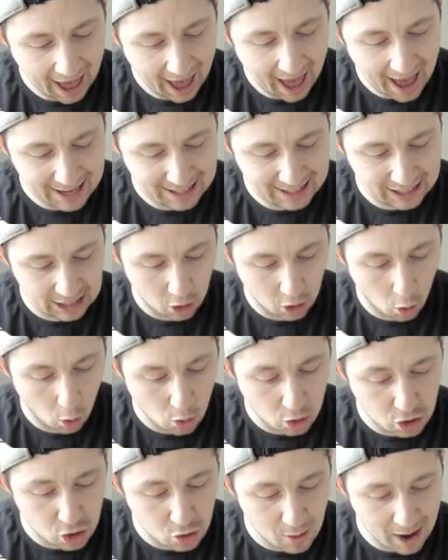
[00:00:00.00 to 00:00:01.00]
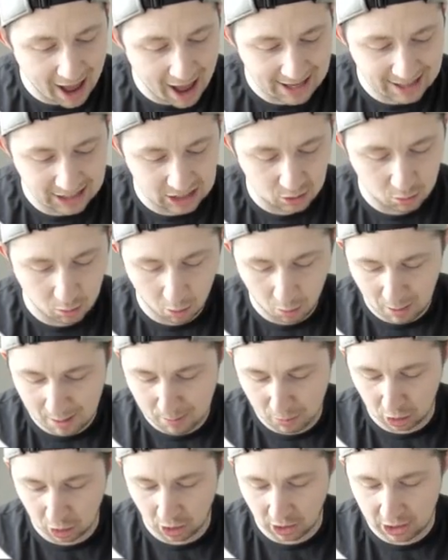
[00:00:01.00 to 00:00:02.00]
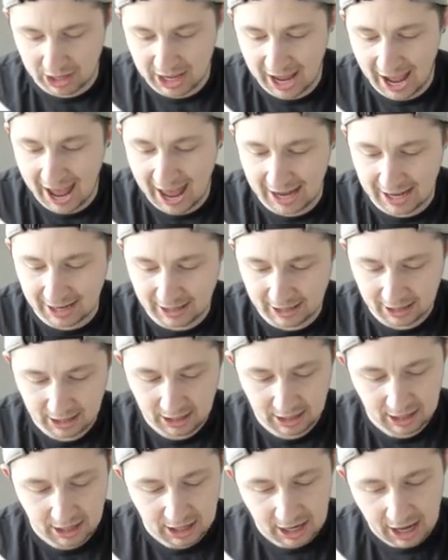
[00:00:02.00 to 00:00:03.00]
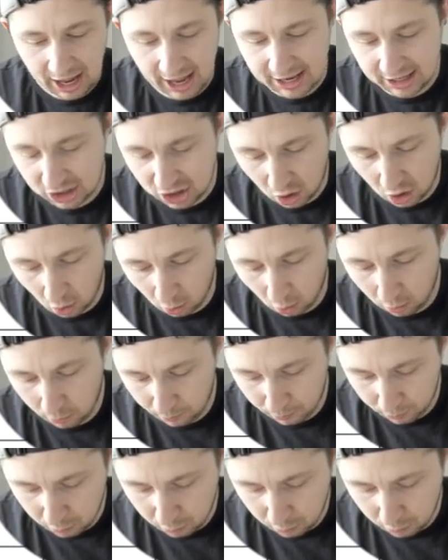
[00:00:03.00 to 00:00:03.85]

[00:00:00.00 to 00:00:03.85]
acid. OUS is what we put on the end. And so